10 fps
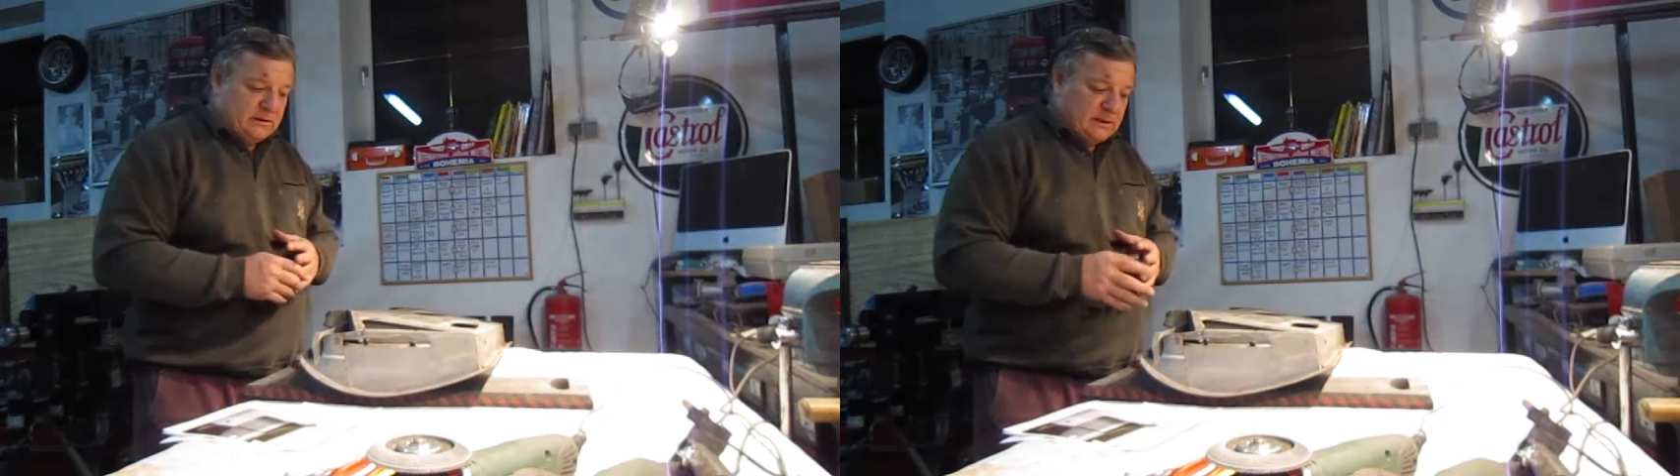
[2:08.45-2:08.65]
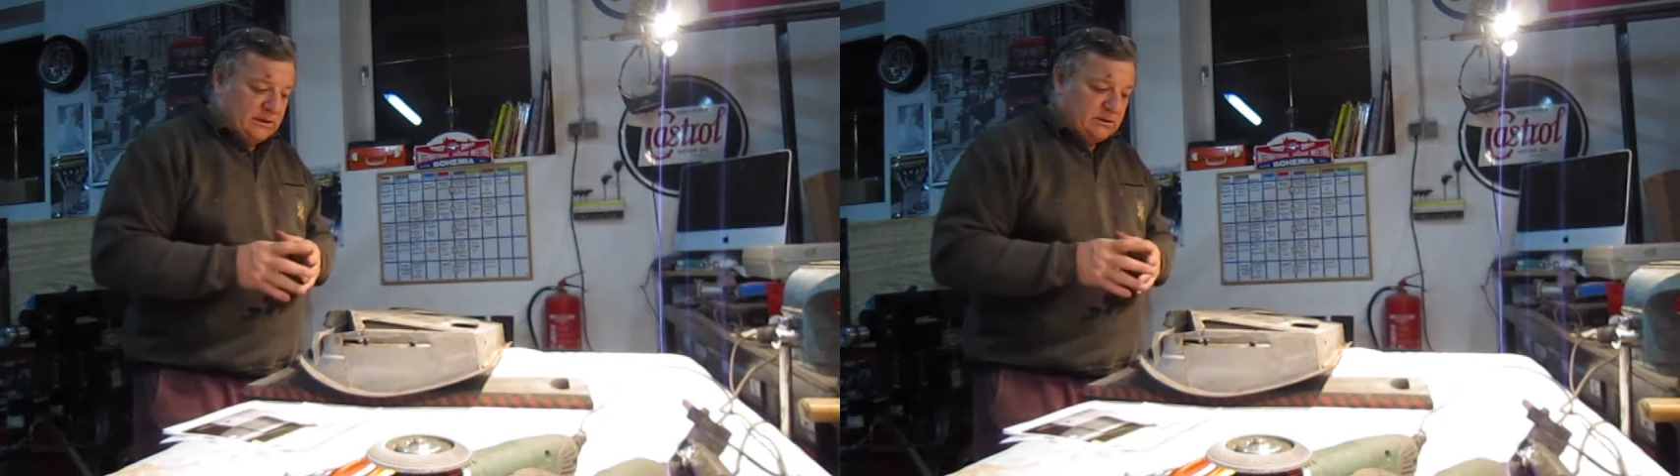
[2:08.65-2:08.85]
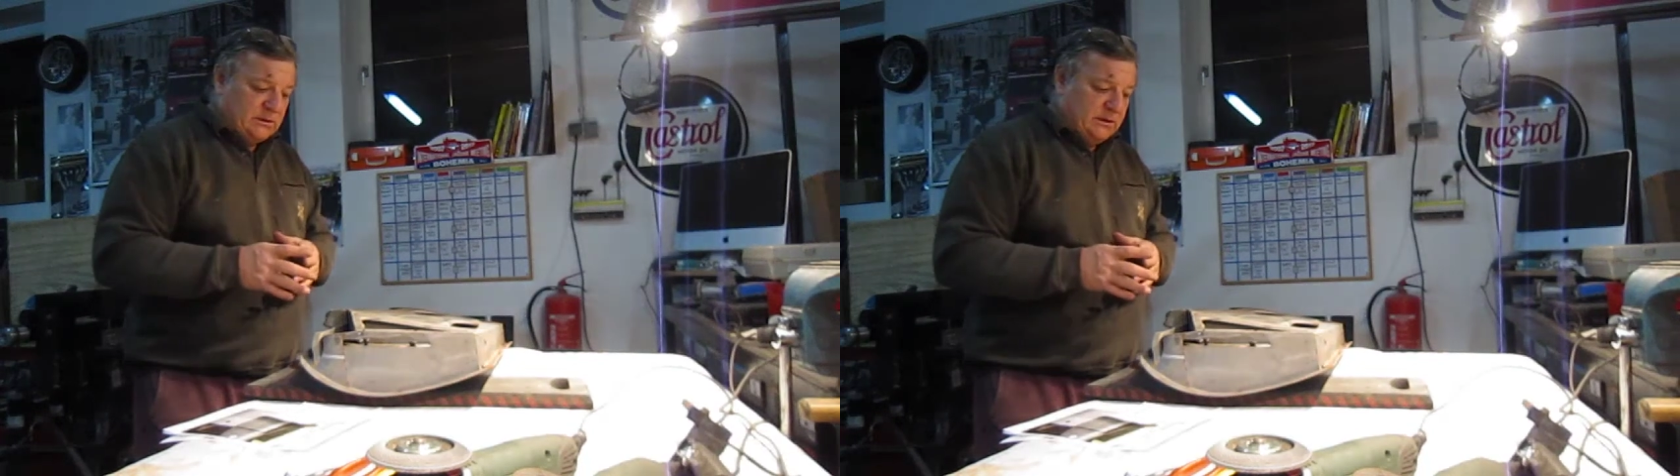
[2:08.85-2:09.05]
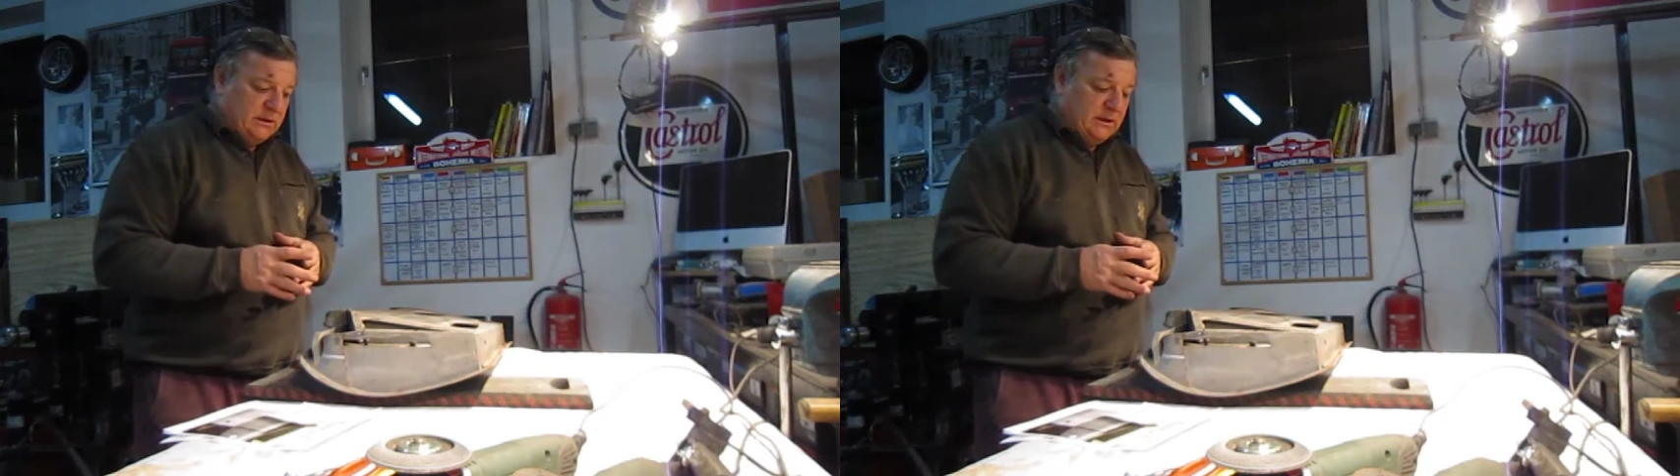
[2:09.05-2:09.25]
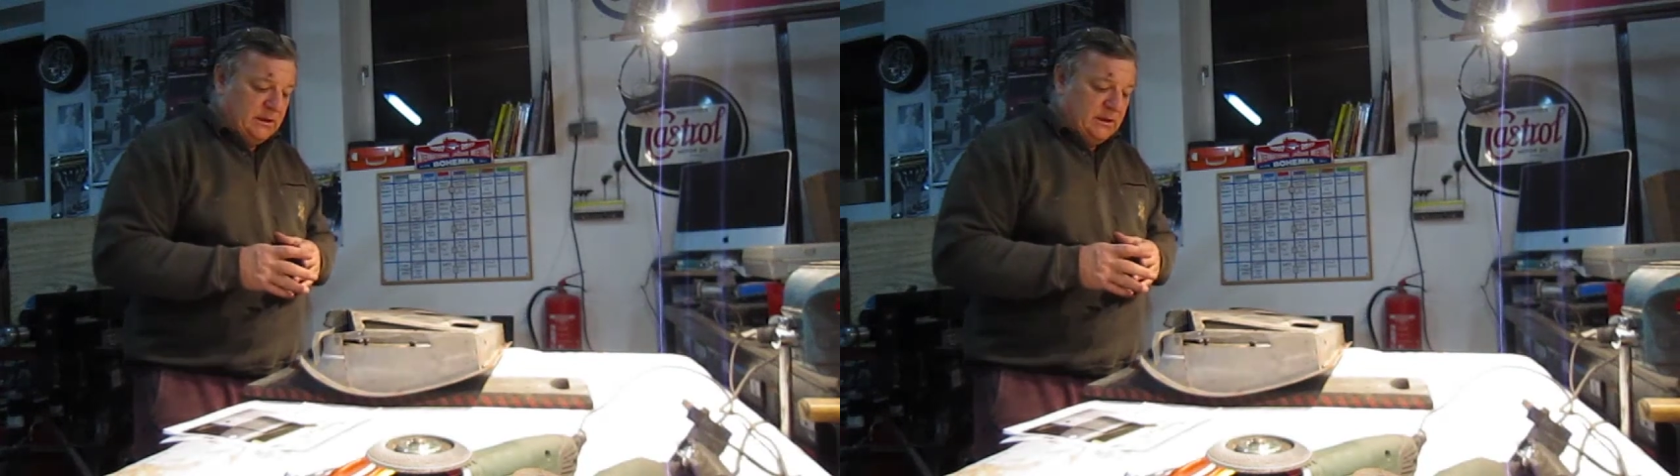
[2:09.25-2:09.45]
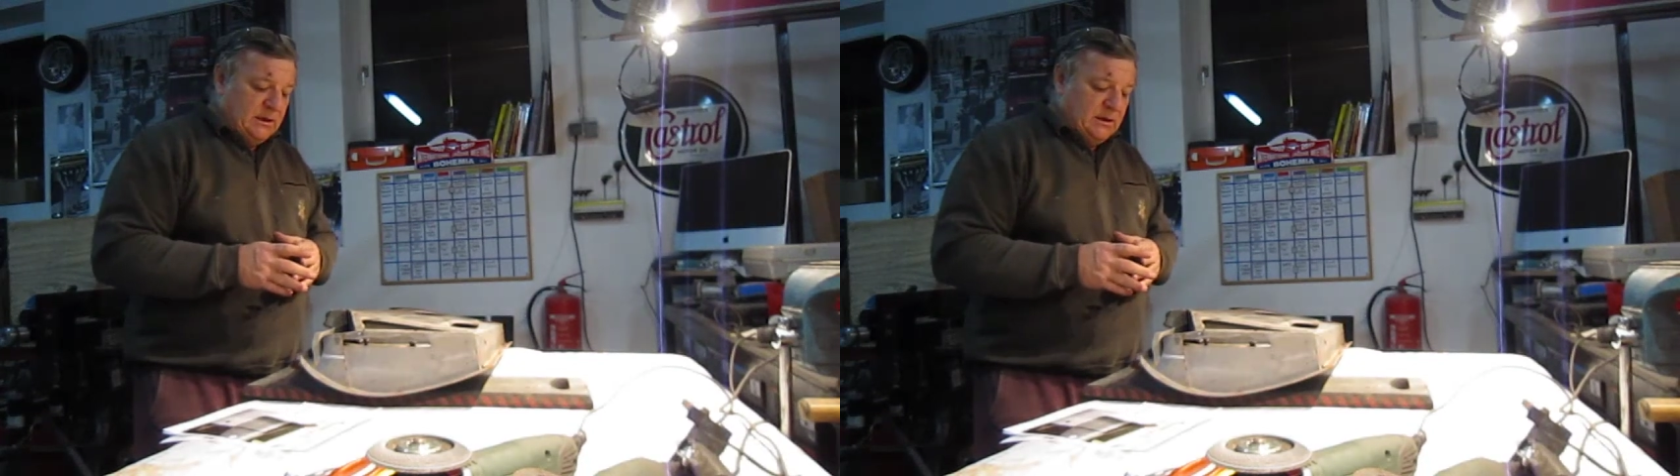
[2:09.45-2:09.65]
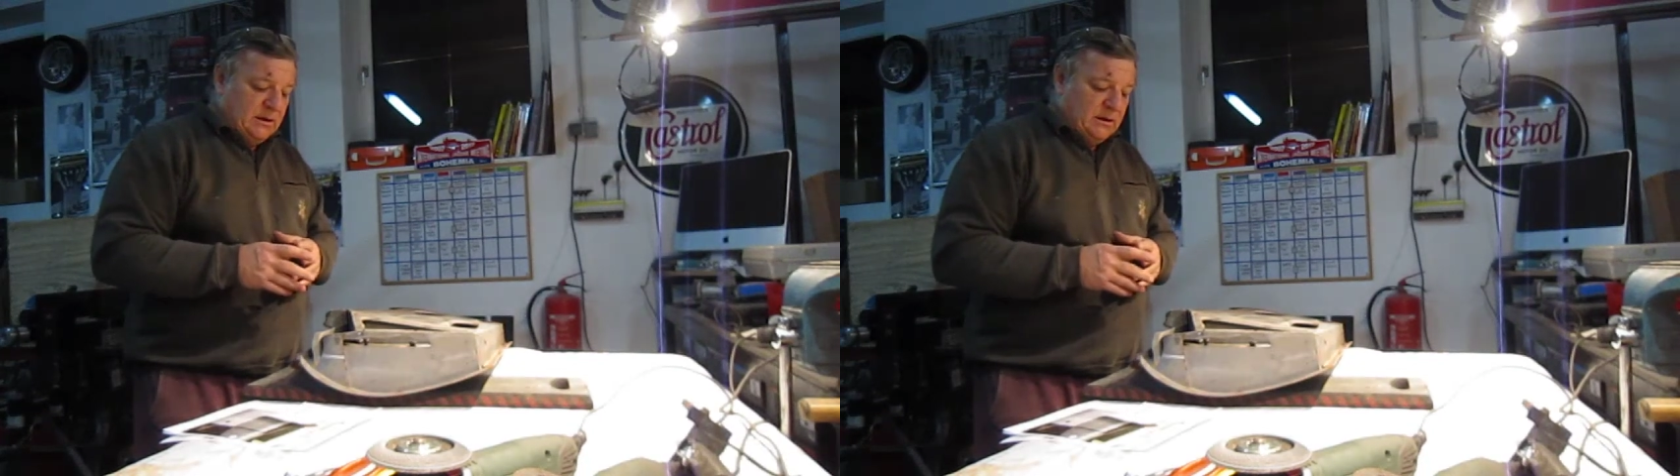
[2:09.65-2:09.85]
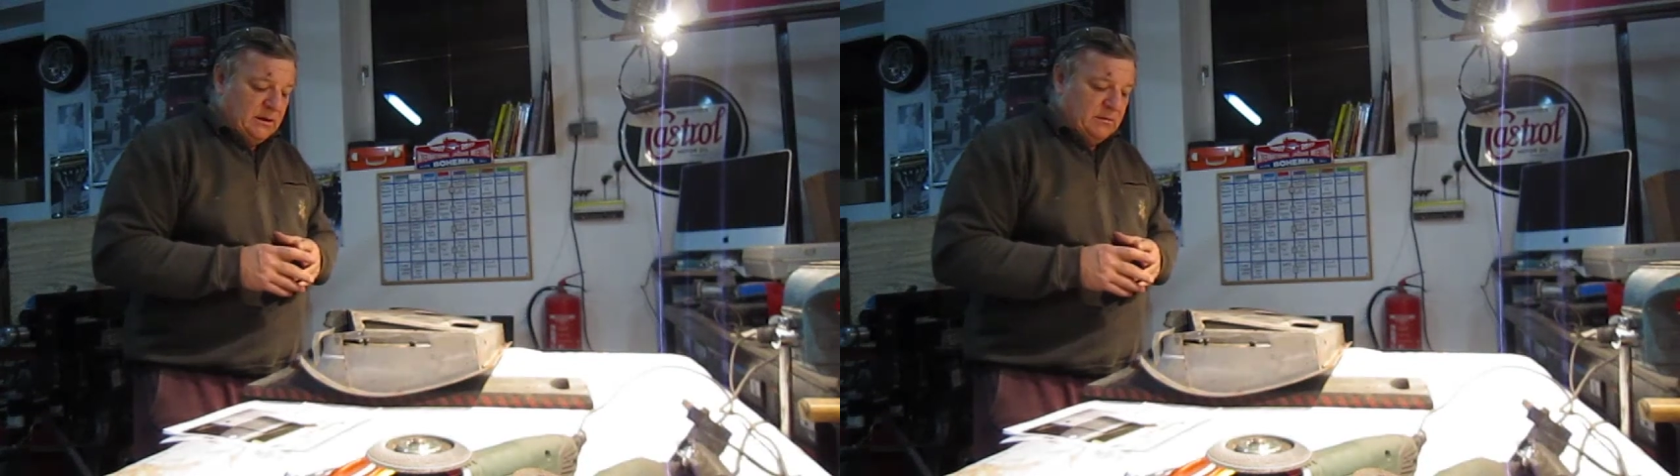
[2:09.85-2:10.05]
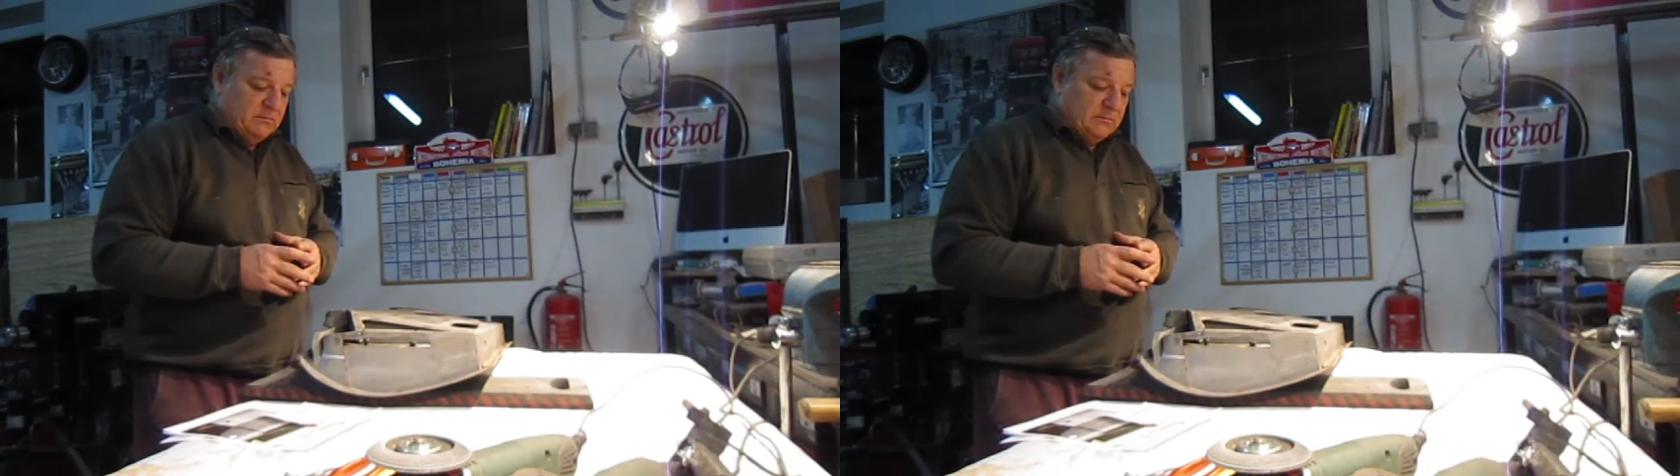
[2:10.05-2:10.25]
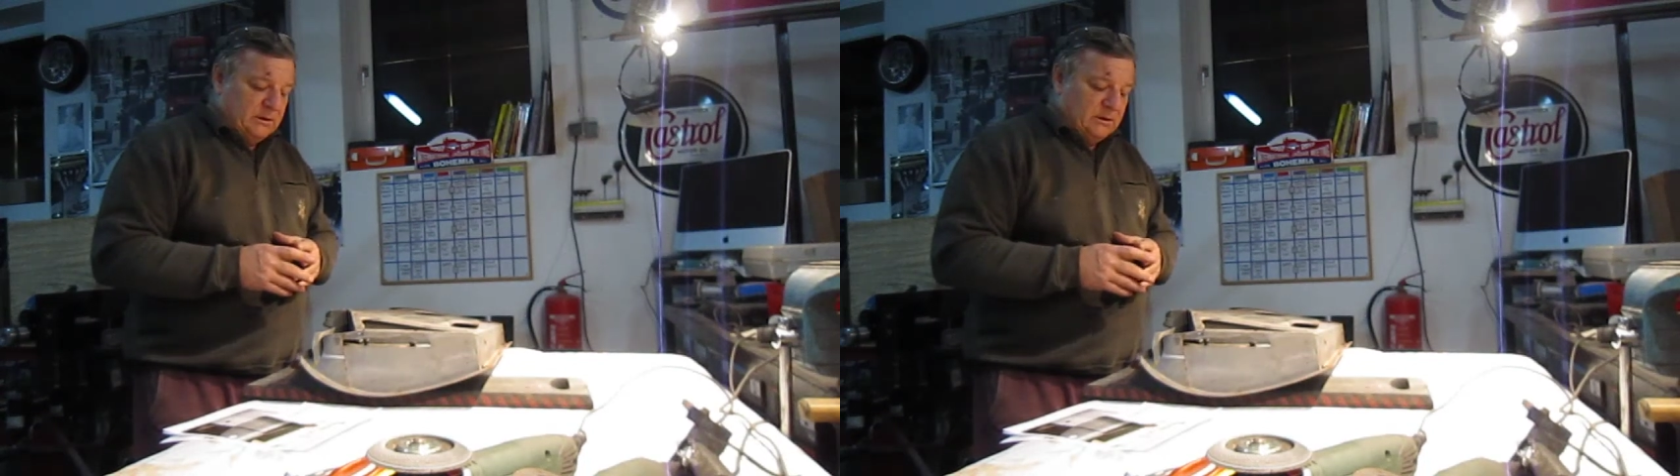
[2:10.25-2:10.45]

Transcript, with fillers: has actually um,